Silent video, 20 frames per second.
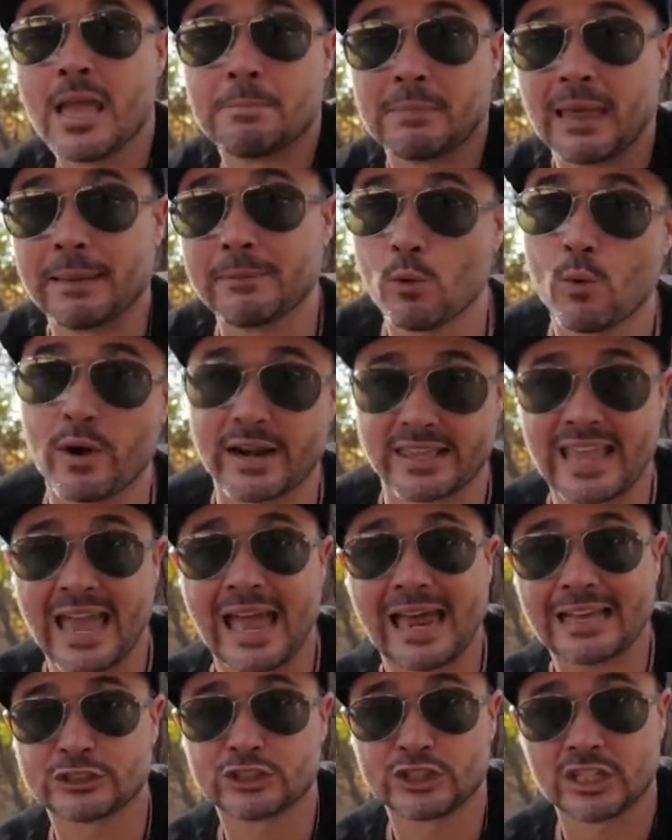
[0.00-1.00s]
Maybe you want to
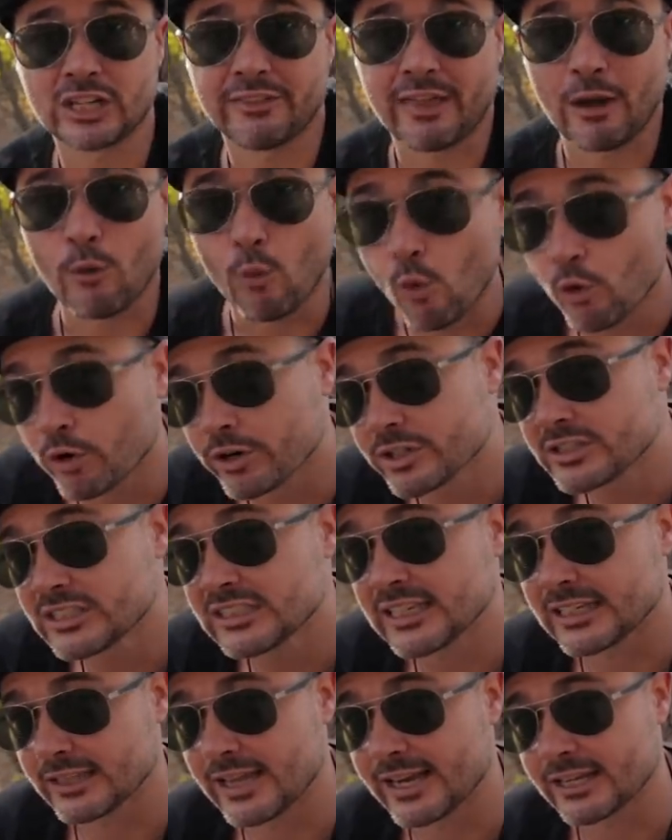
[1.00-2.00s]
cash in on that
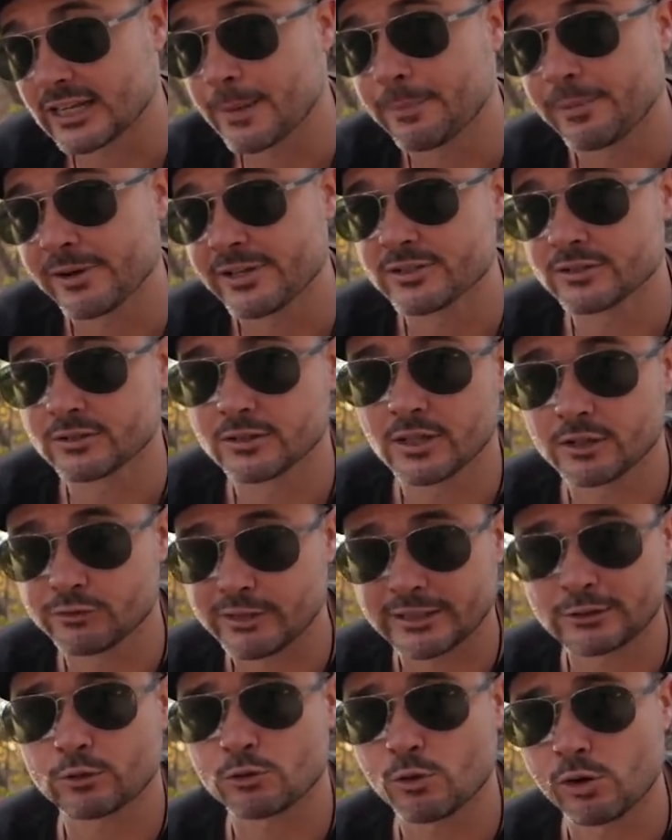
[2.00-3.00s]
warranty, like a lot of companies,
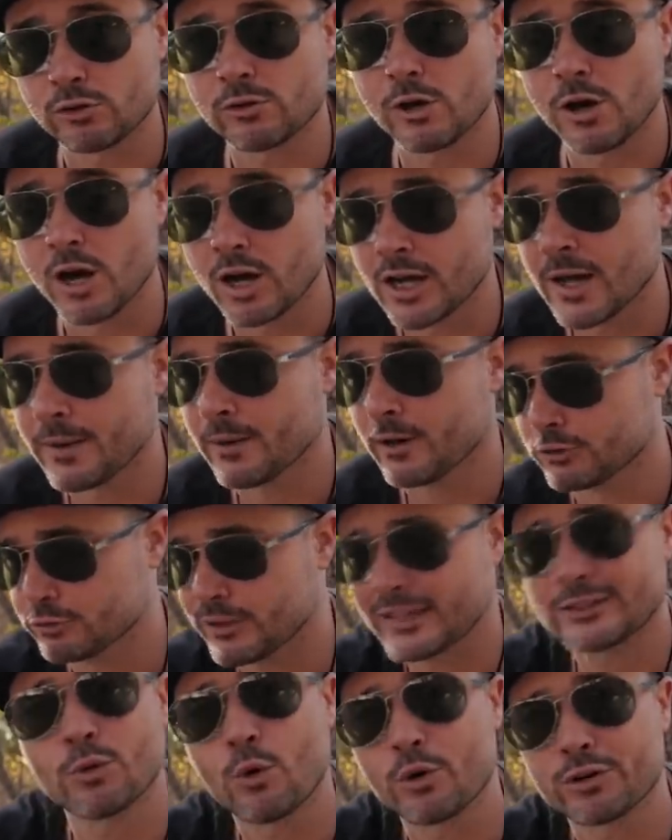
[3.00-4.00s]
direct order,
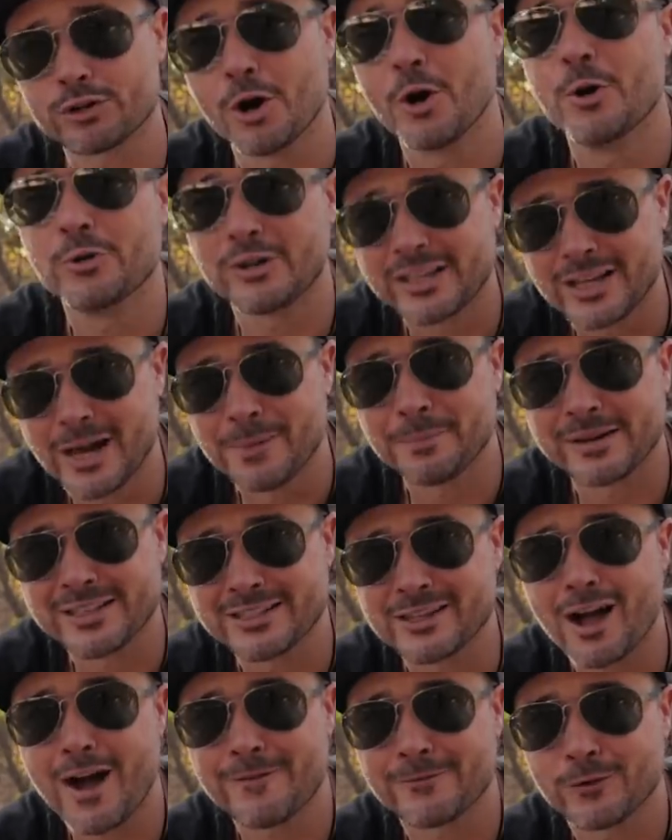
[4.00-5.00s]
direct order only
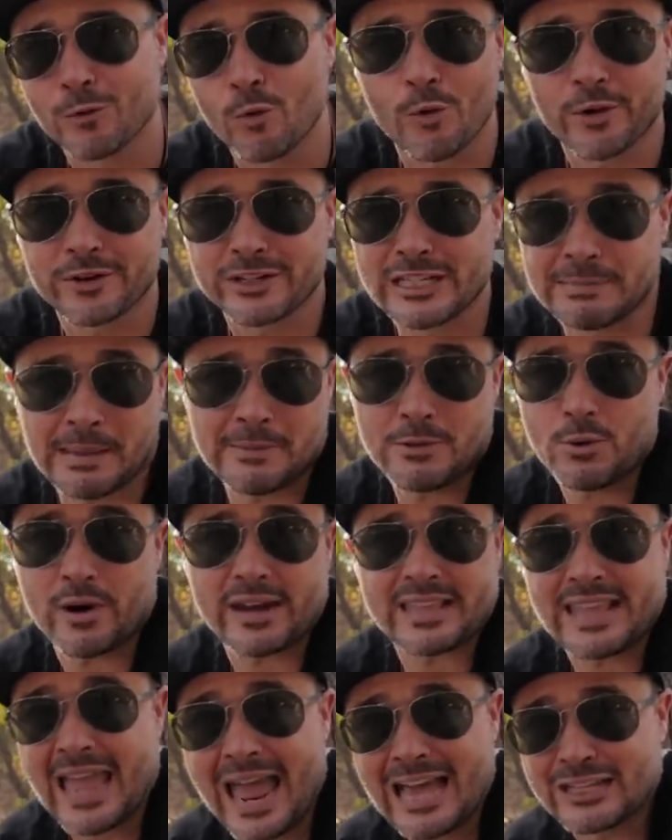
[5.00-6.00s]
companies offer warranties, maybe you
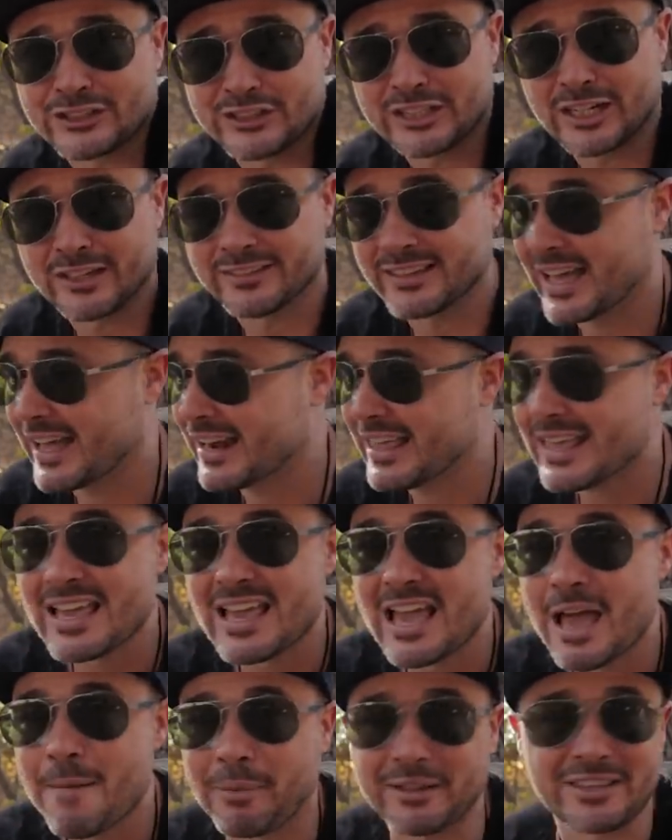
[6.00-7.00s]
want to cash in on that,
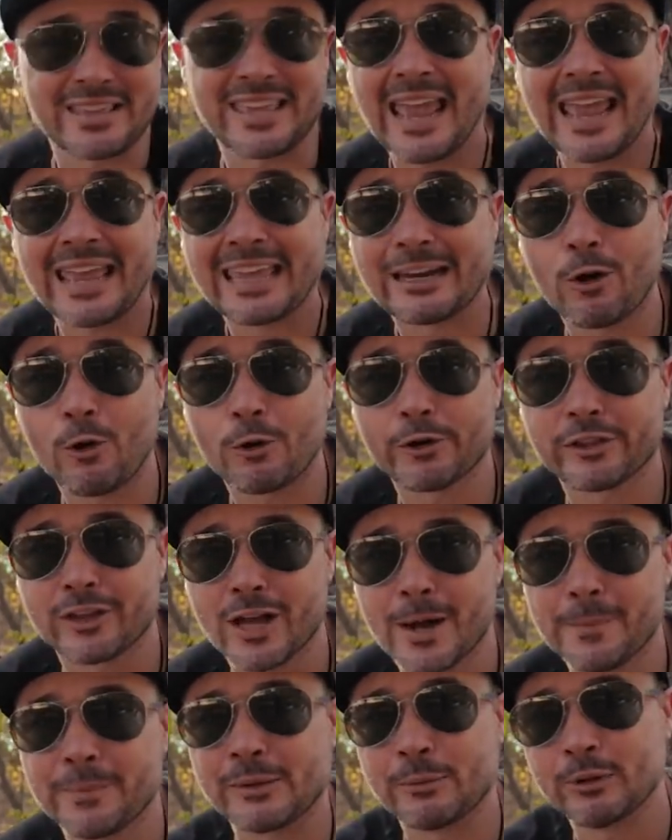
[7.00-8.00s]
but you can't get a hold of the
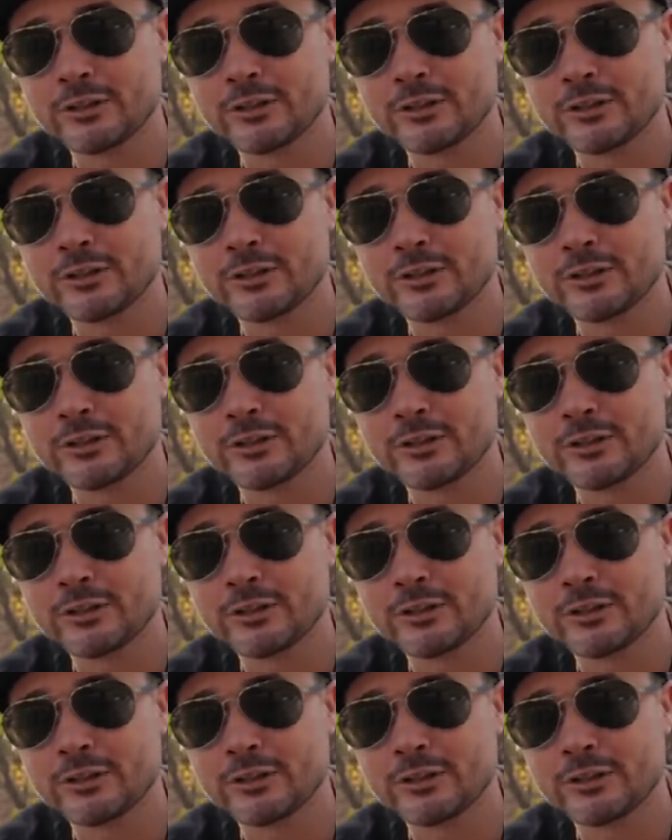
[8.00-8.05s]
company.